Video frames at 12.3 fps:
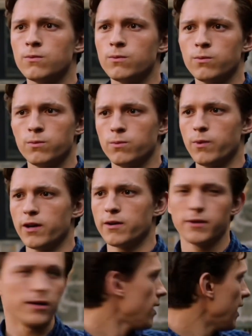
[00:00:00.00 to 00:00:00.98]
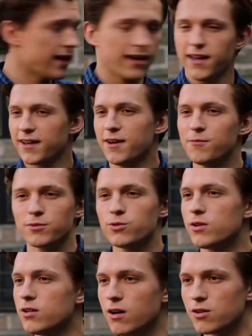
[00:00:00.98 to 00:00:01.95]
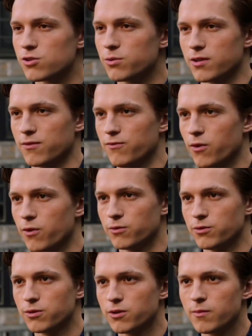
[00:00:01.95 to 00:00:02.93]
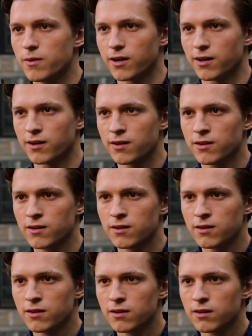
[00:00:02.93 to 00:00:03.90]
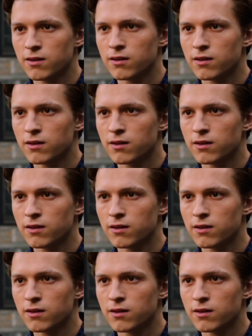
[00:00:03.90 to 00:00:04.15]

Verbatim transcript: fully. Now knowing his choices have led her to be happy in her